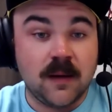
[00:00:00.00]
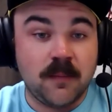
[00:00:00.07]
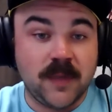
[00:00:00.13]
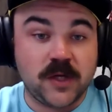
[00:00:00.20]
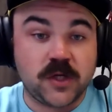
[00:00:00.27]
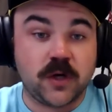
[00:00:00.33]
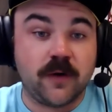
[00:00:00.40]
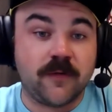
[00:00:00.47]
Be
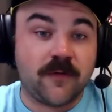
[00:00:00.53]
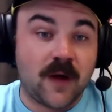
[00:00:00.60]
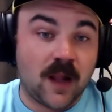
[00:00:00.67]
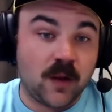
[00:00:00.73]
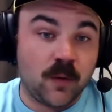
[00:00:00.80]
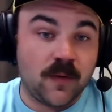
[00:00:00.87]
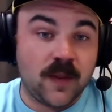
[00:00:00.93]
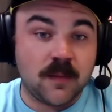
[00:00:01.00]
sure you're
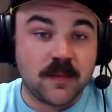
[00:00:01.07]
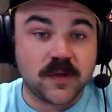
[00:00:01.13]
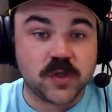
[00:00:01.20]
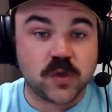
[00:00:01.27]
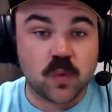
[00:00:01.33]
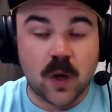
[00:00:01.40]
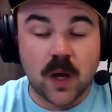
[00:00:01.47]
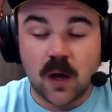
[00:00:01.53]
following them as
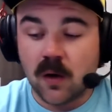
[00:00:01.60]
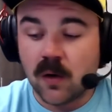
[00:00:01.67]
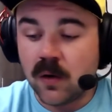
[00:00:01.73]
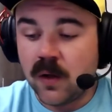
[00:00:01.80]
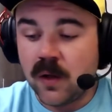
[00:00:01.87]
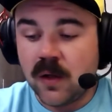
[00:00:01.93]
well.